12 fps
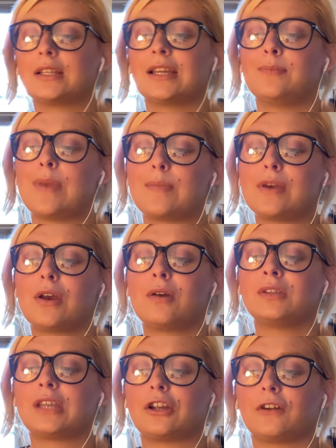And maybe it
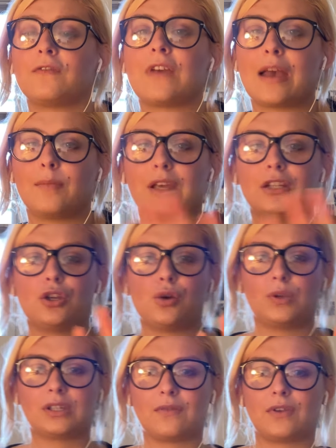was like your family too
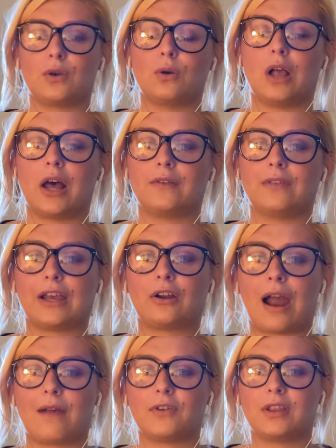was giving you a lot of like
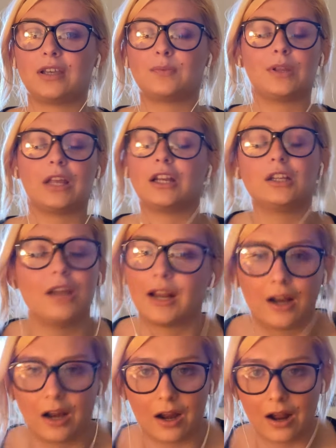crap for this. But like,
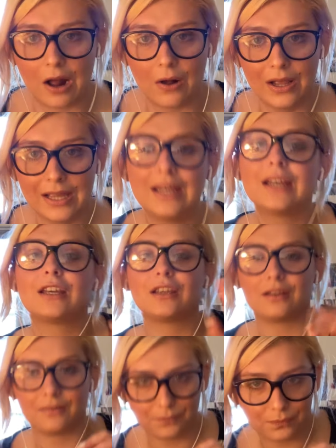no.
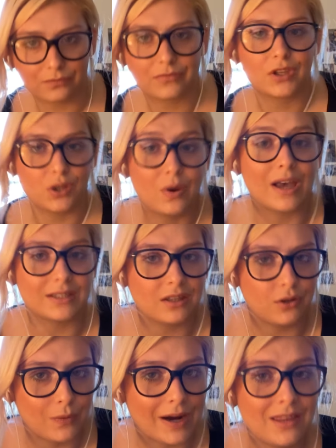You guys did
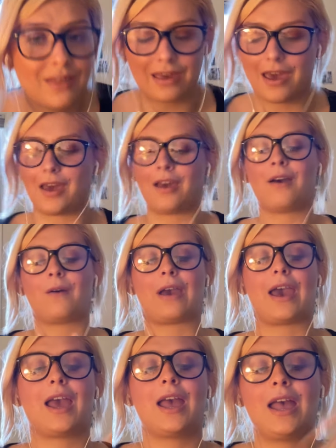the right thing.
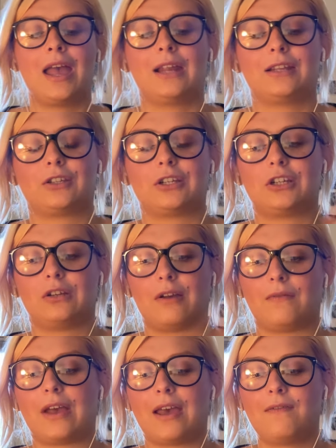Okay, let's look into your
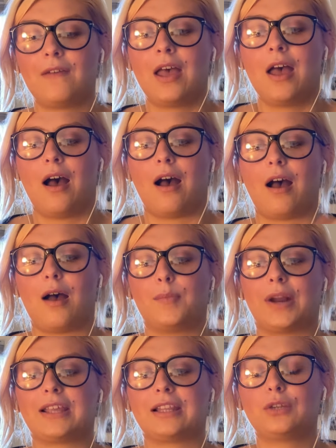love life. But
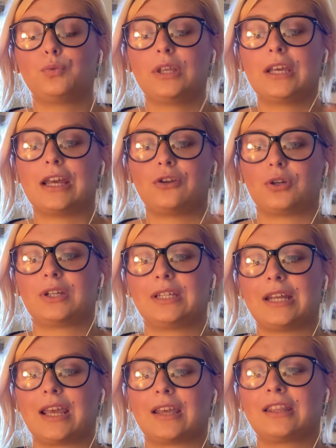I think that's really
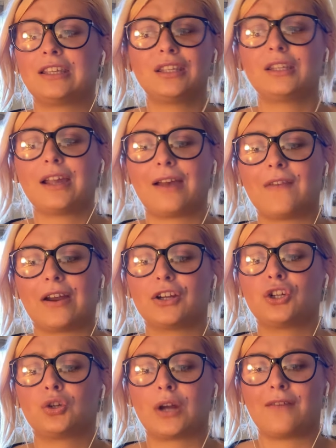interesting. This is like a very
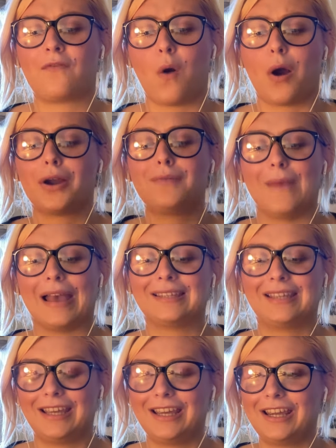straightforward
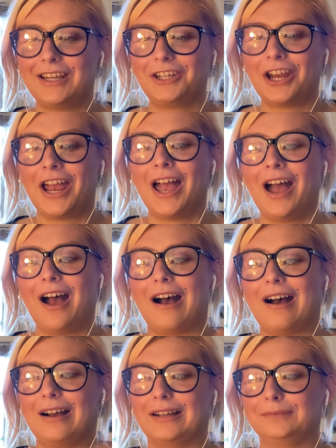message.
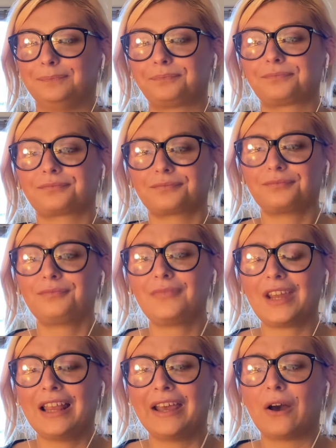
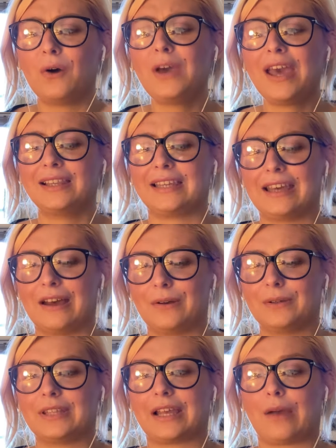Like, okay,
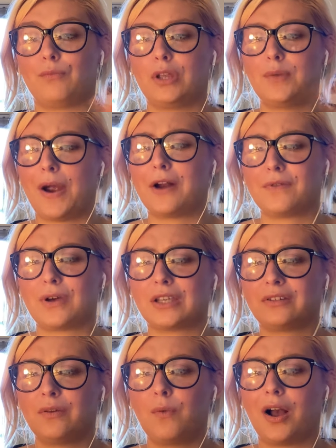Leos, like, I'm really proud of you
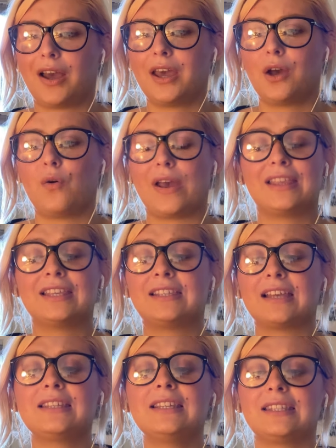guys for walking away. This
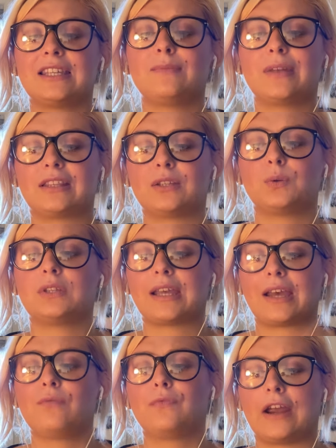doesn't seem like this was
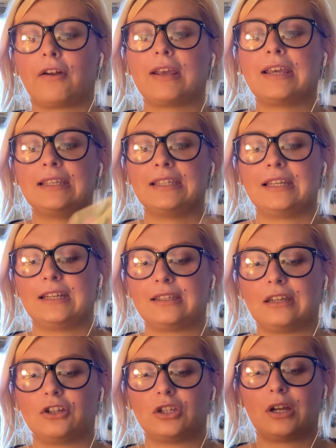like a very easy
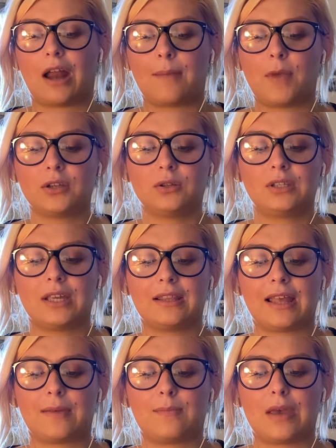decision. I'm also seeing
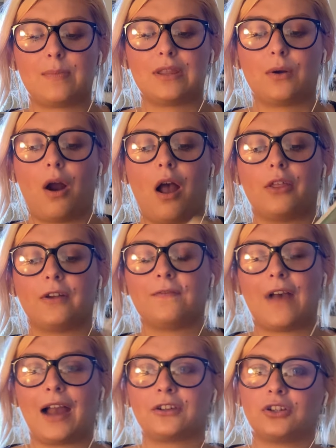like maybe there are other
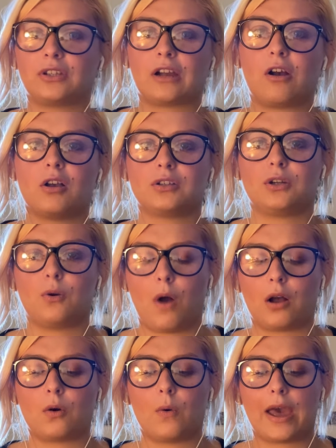factors that caused you to
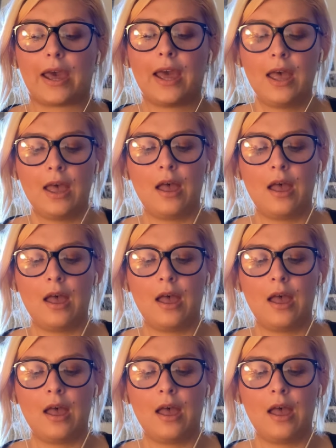walk away.